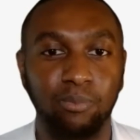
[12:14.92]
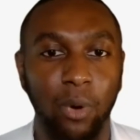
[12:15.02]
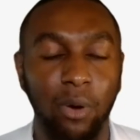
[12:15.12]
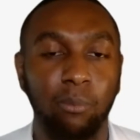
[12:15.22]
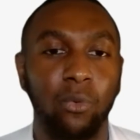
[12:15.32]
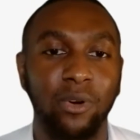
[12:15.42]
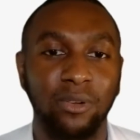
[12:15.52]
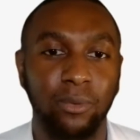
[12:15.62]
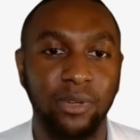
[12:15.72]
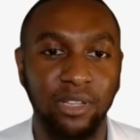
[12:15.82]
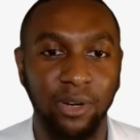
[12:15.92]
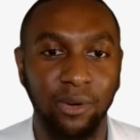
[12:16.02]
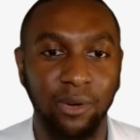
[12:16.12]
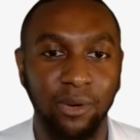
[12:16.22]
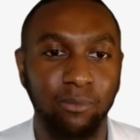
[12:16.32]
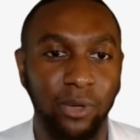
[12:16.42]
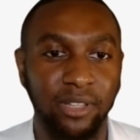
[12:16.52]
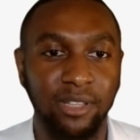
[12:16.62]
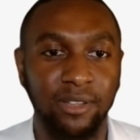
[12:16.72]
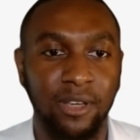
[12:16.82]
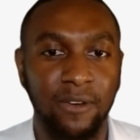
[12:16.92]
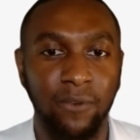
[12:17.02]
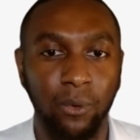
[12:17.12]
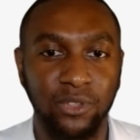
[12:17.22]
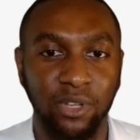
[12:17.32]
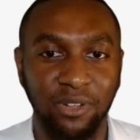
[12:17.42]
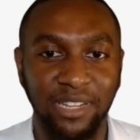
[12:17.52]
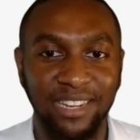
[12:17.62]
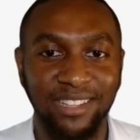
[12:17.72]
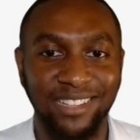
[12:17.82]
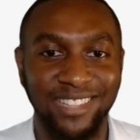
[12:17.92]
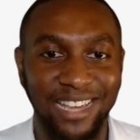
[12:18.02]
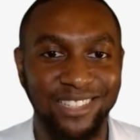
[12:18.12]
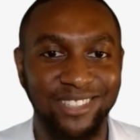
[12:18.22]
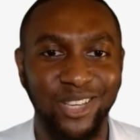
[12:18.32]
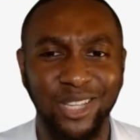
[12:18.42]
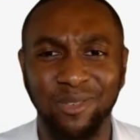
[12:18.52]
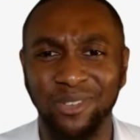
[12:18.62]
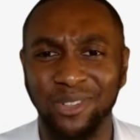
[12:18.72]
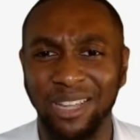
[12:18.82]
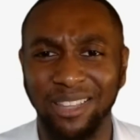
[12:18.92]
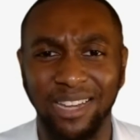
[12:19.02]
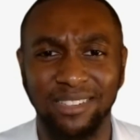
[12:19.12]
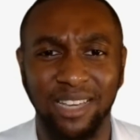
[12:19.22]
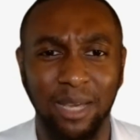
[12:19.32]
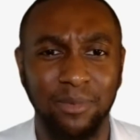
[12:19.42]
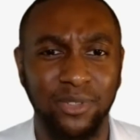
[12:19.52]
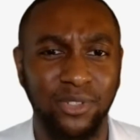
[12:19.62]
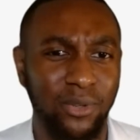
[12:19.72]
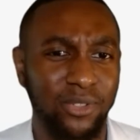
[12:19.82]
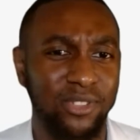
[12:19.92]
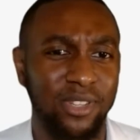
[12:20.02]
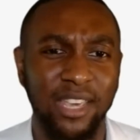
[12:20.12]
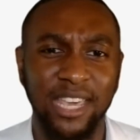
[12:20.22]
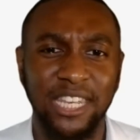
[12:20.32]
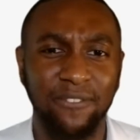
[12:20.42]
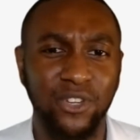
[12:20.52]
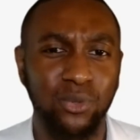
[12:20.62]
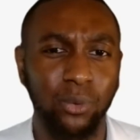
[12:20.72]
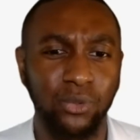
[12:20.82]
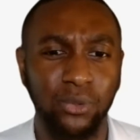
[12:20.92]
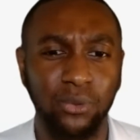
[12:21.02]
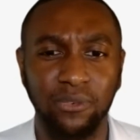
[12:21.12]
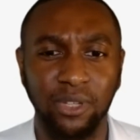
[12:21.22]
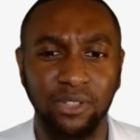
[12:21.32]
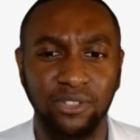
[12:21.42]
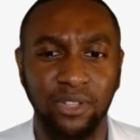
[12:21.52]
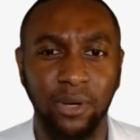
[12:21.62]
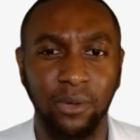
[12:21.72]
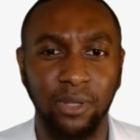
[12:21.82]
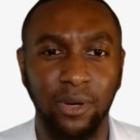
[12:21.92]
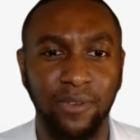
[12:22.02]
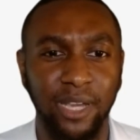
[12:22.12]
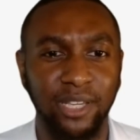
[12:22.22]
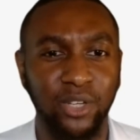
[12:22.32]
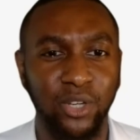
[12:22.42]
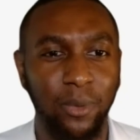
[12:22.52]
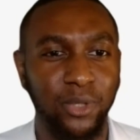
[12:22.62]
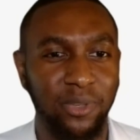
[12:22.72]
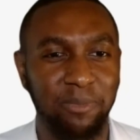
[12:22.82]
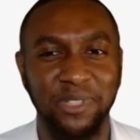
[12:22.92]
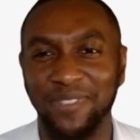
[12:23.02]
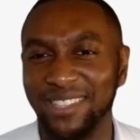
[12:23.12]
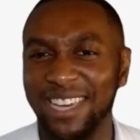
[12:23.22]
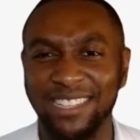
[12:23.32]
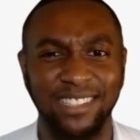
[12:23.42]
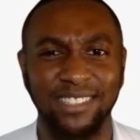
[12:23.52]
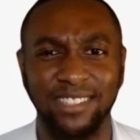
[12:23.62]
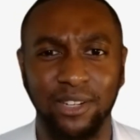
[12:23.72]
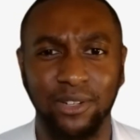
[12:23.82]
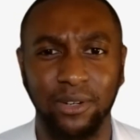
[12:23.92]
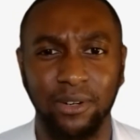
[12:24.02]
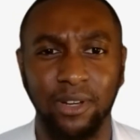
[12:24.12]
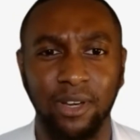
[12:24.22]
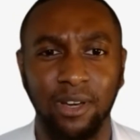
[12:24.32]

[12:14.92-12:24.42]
are more, not really focused on getting a test. In a lot of times there's individuals who feel as though, if I go into a specific testing center,